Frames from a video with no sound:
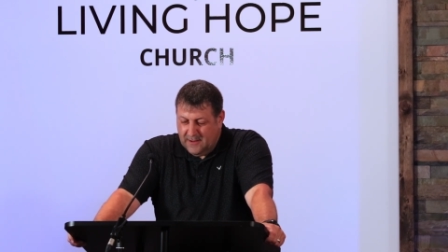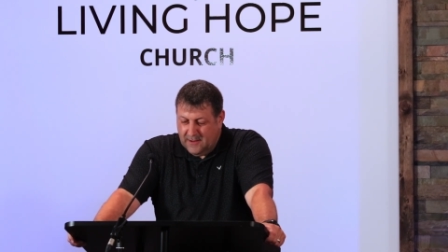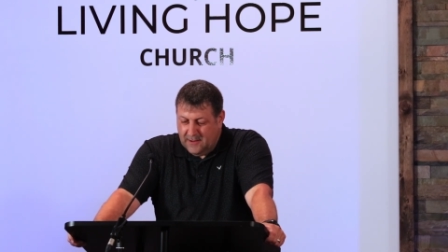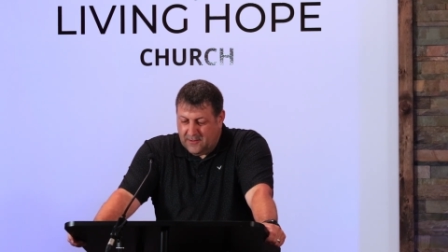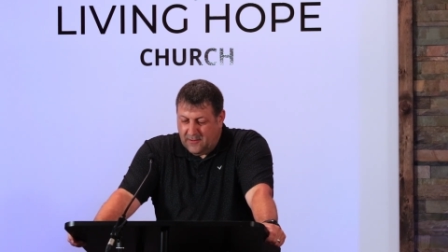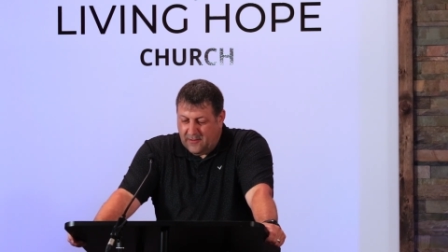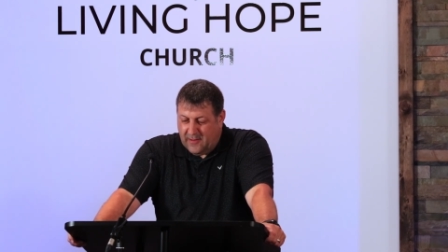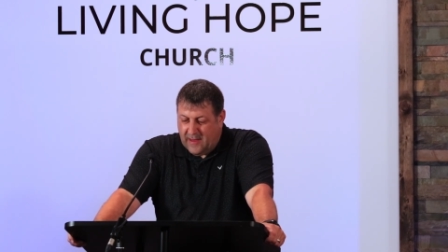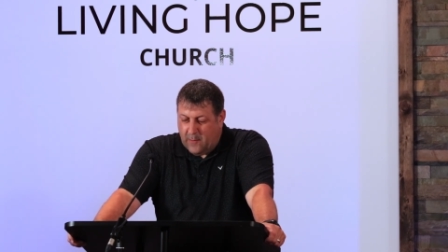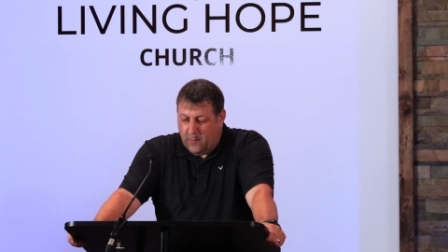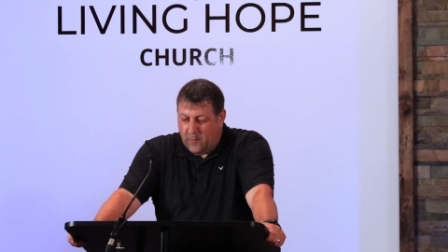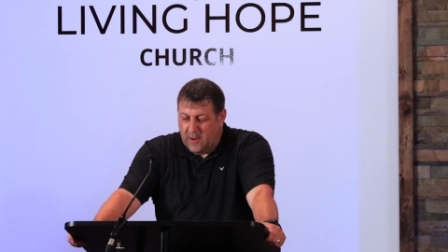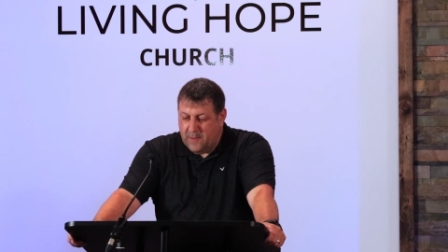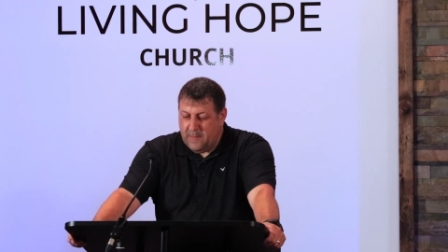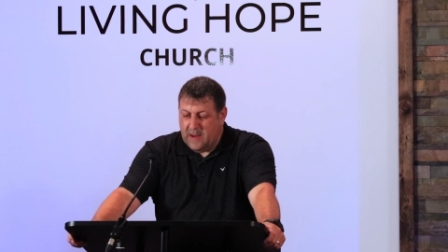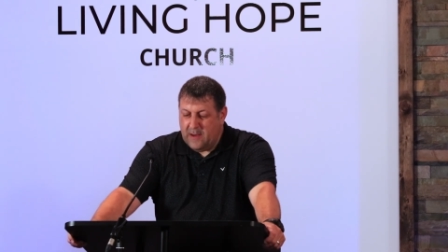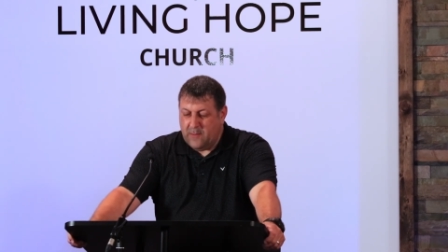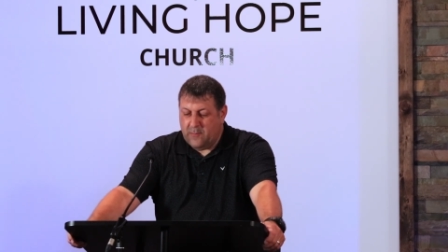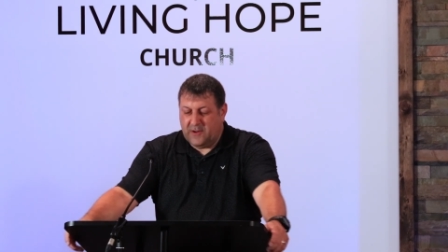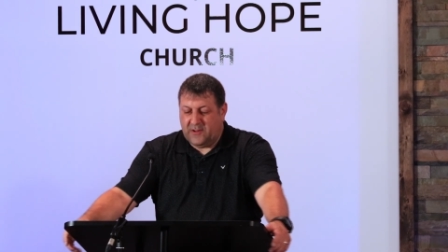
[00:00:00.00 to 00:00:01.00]
so that we
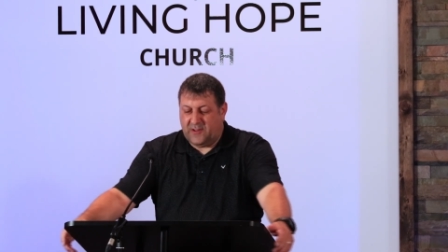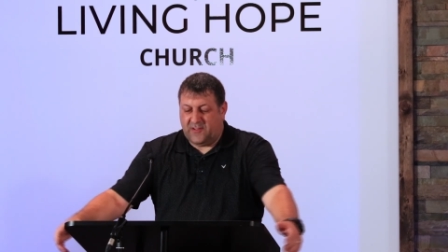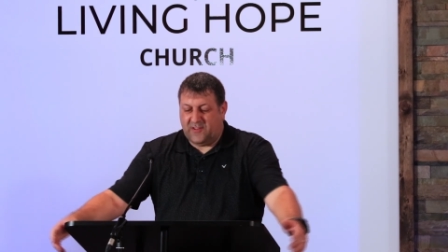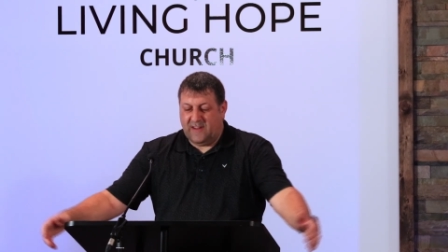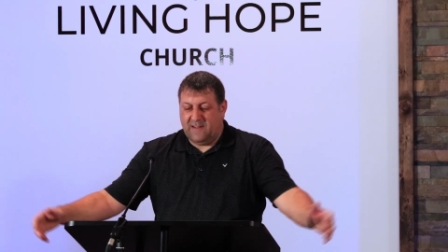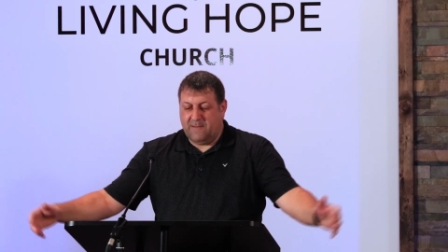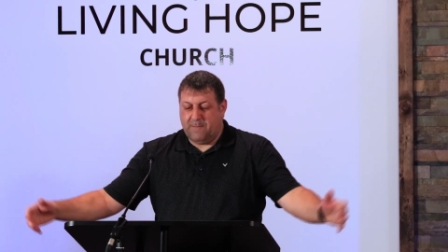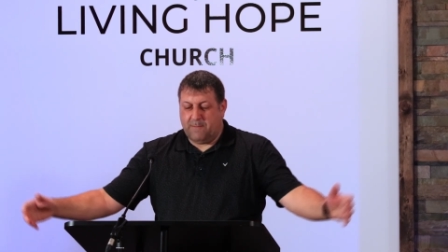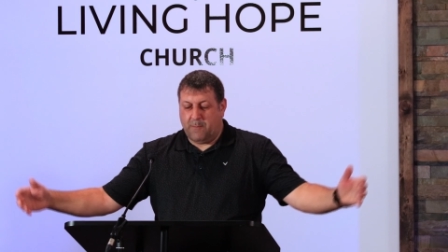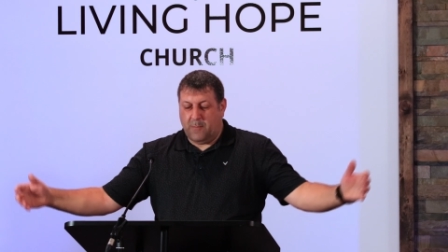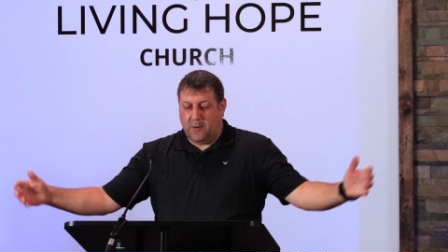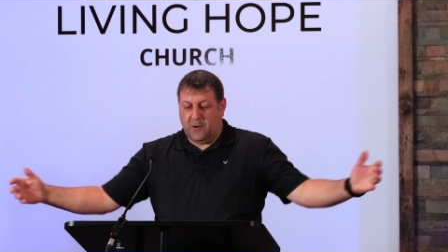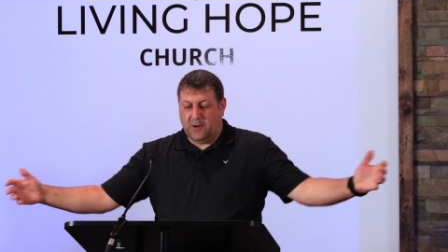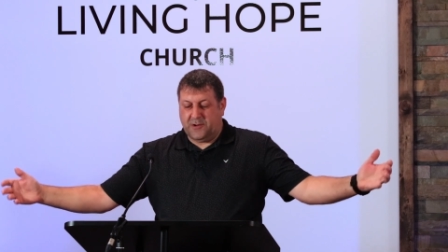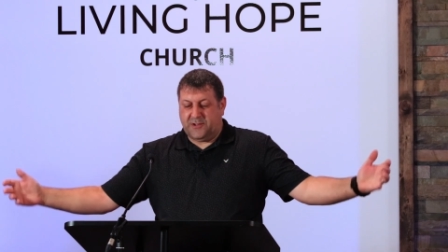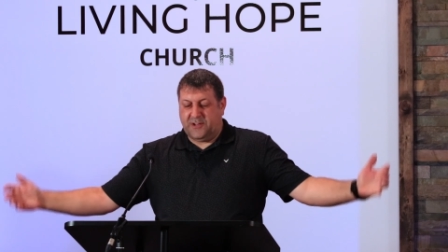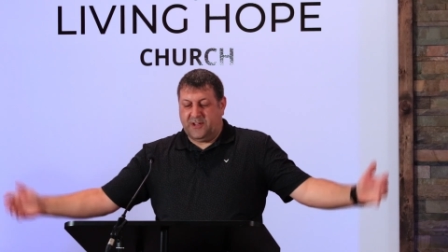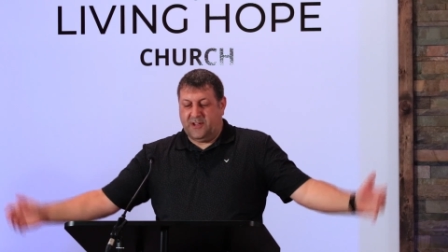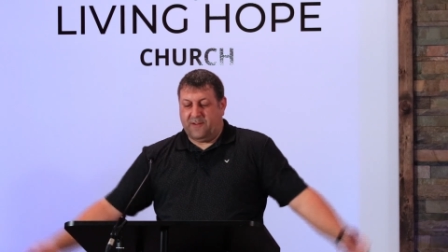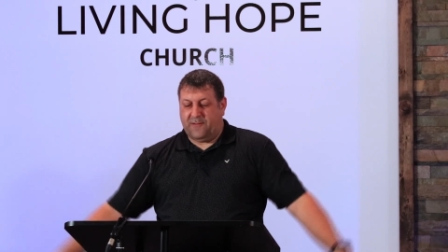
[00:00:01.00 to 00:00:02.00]
may receive
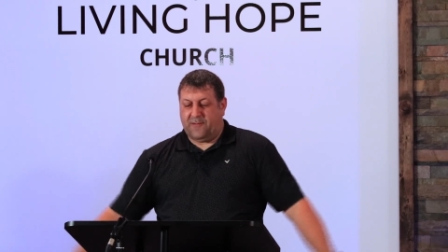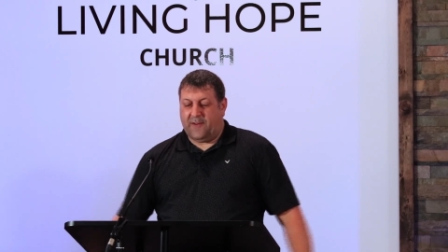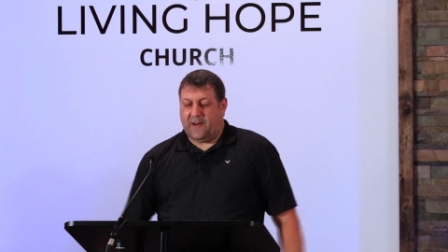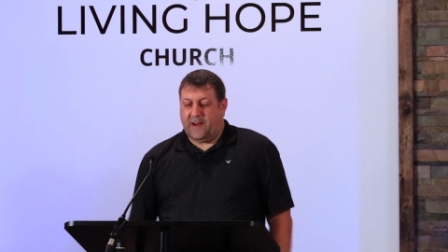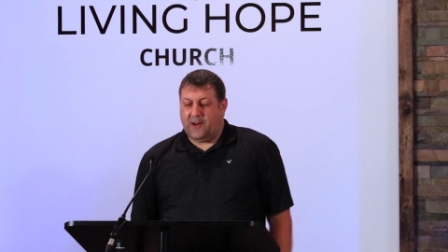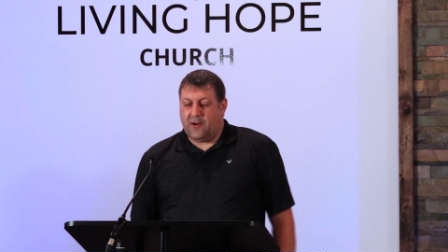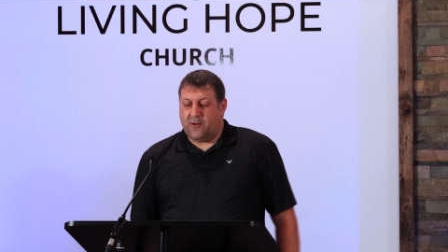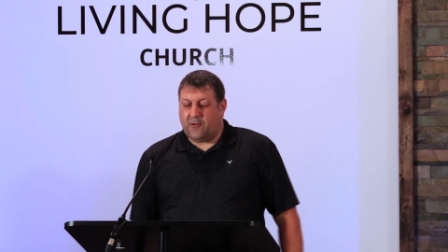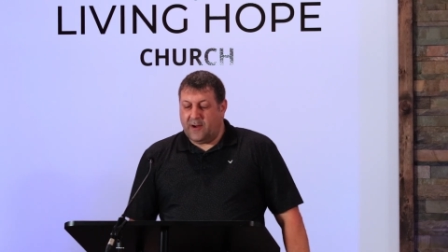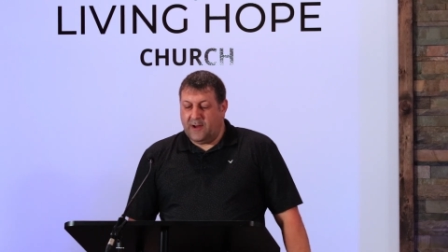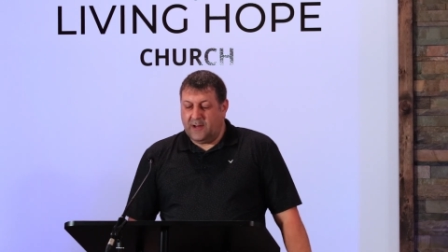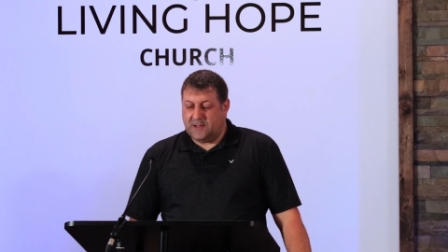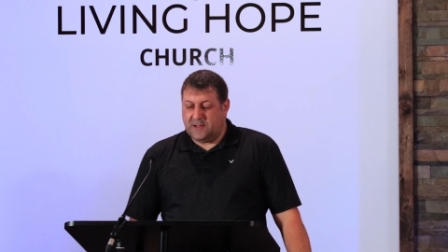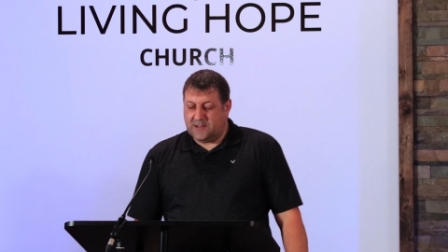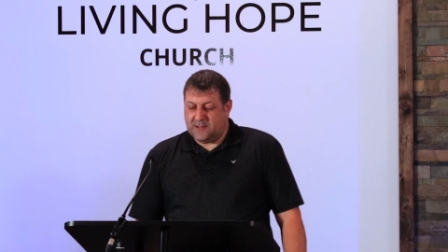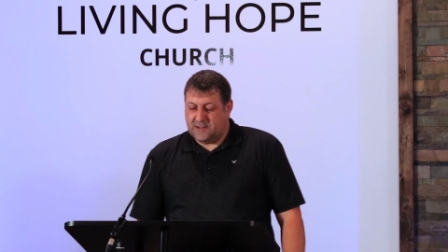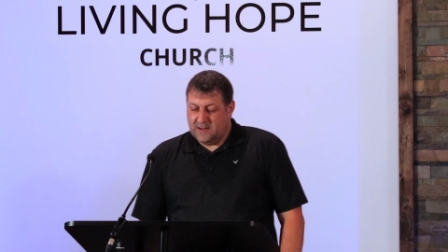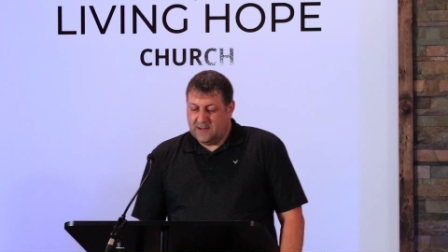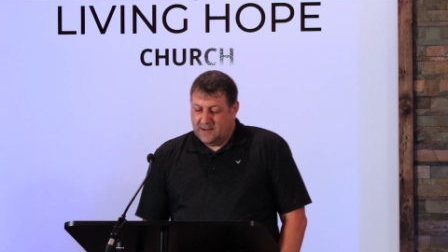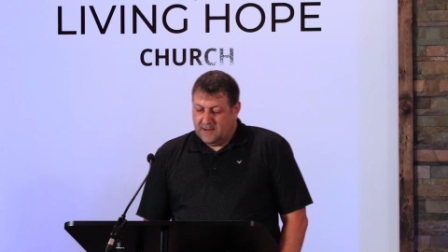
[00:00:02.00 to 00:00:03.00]
mercy to find
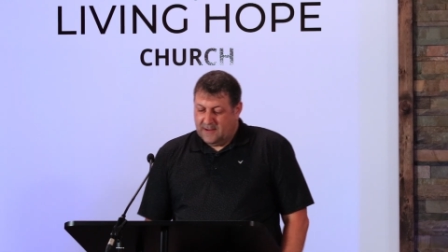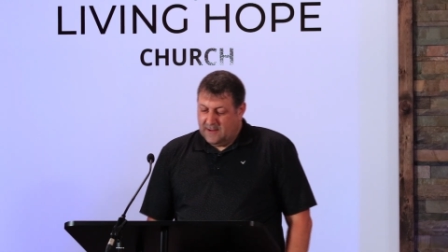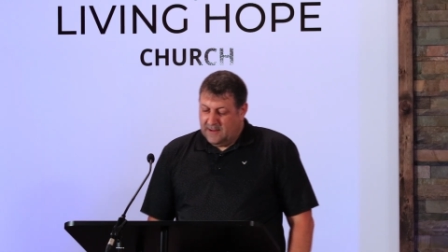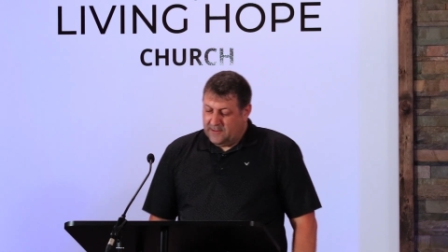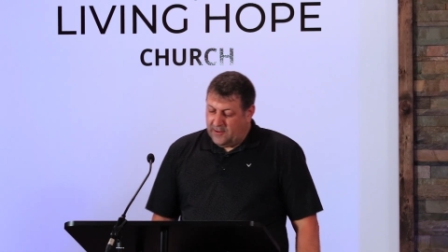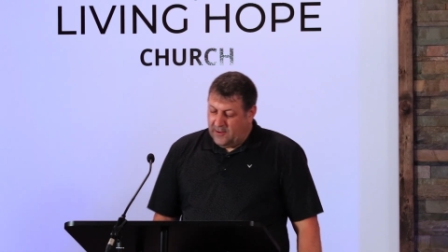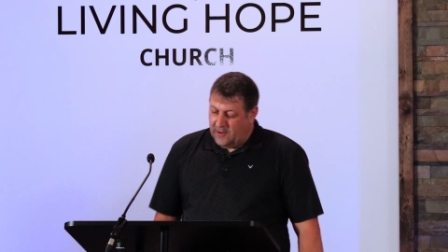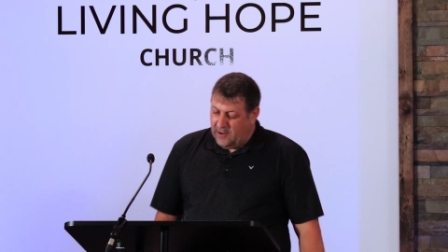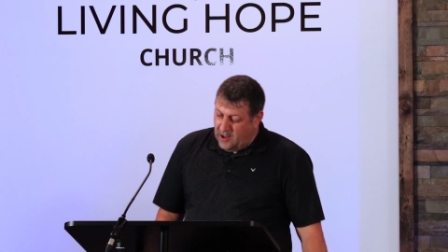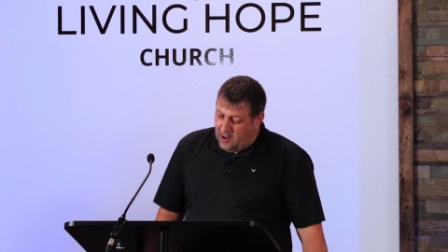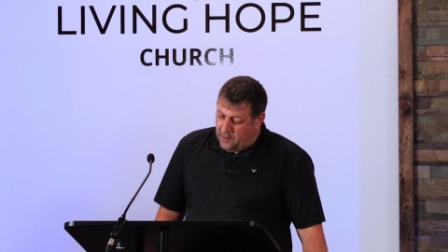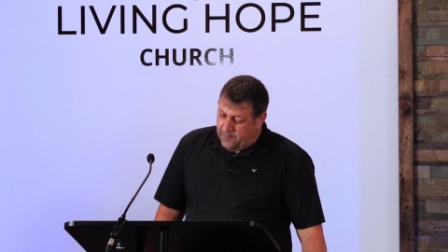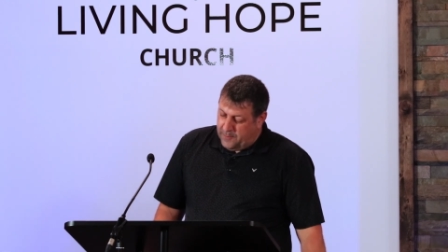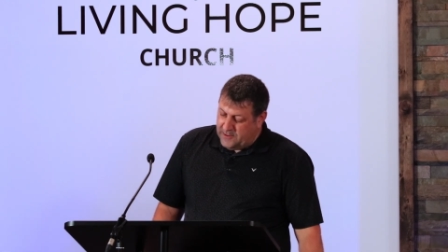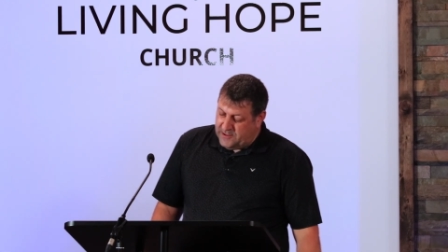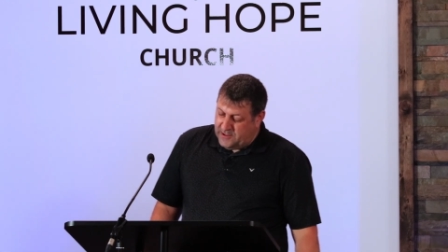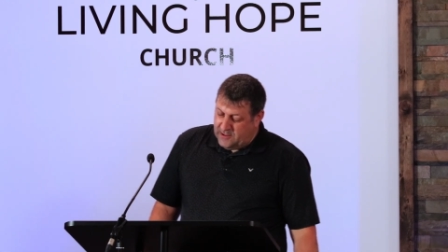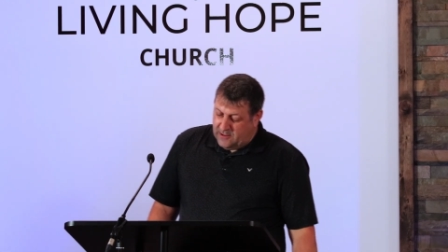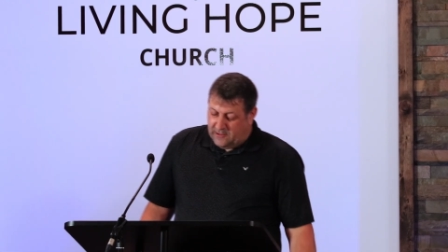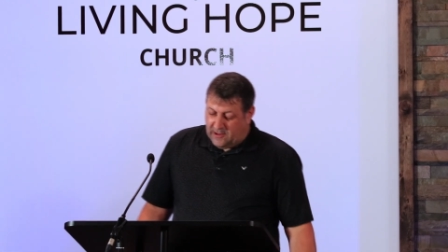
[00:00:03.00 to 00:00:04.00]
grace to help
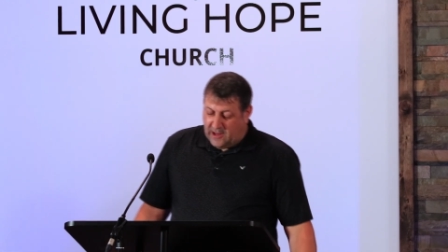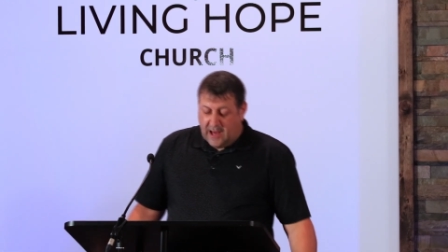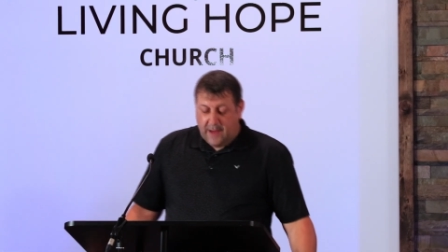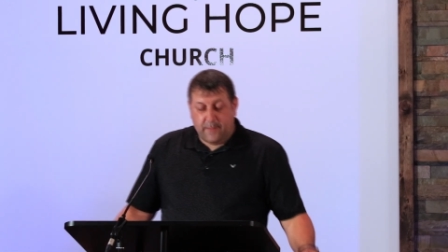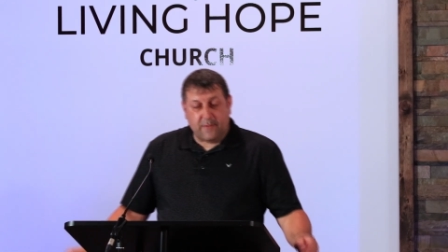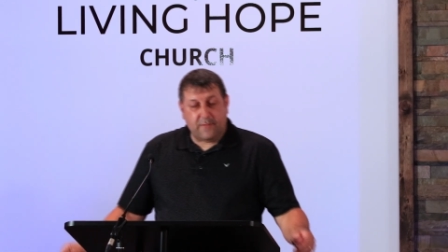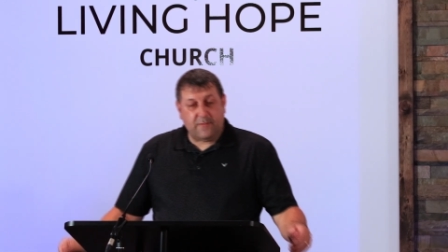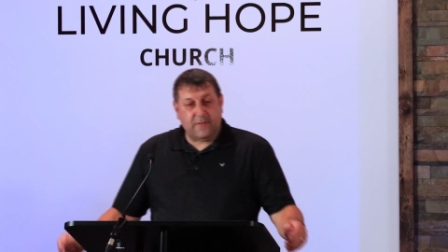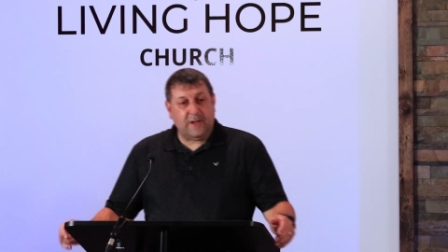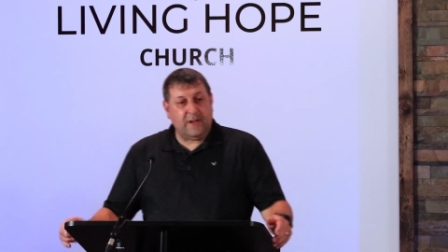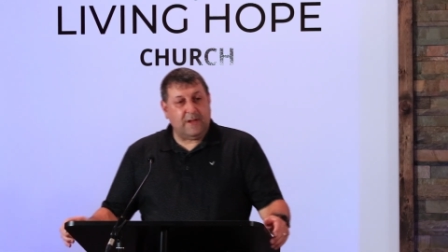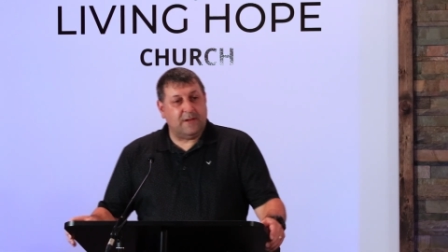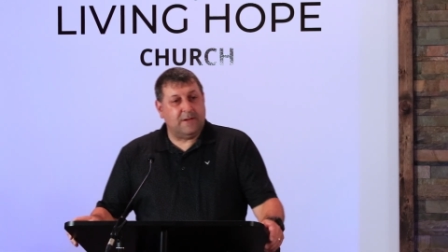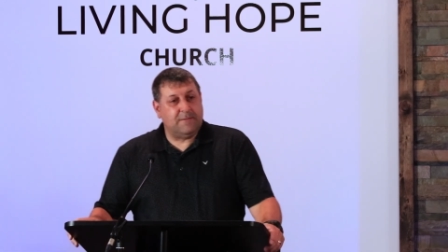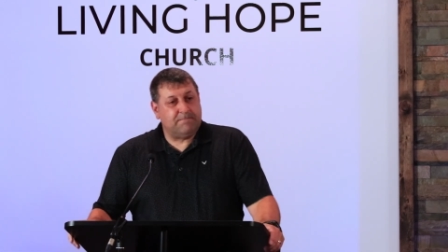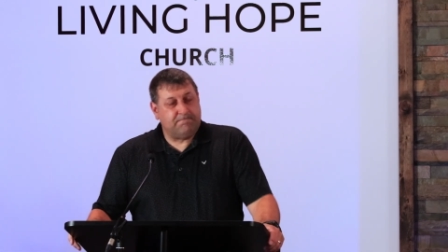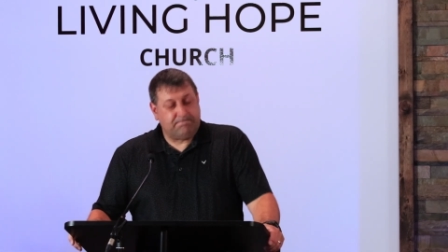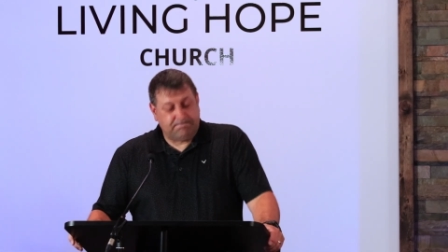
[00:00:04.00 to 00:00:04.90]
us in our time of need.